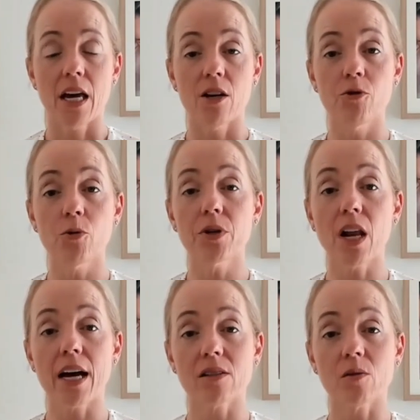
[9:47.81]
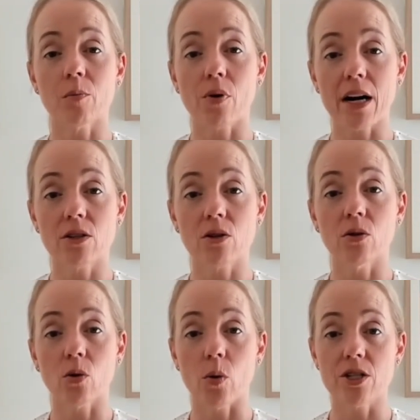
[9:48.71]
If you would like some
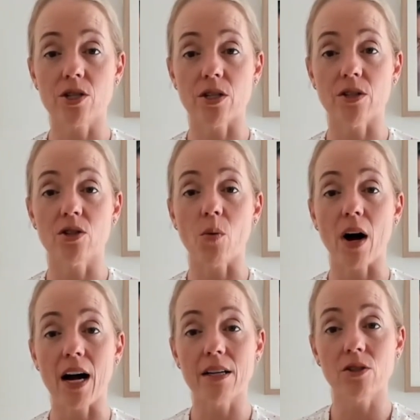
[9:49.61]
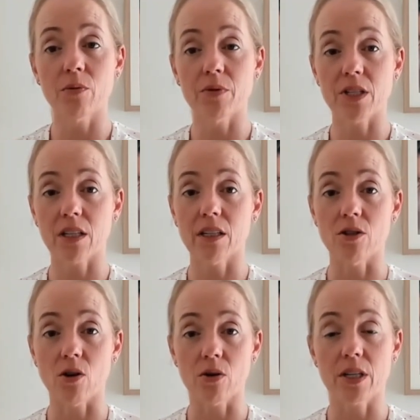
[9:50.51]
practical questions to ask your fertility
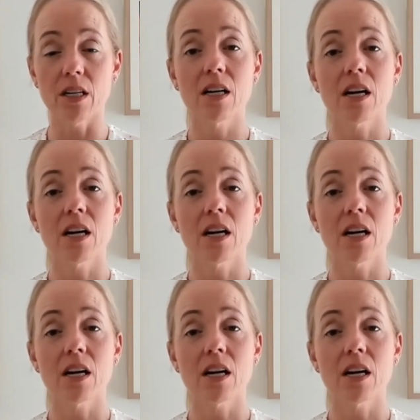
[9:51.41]
doctor,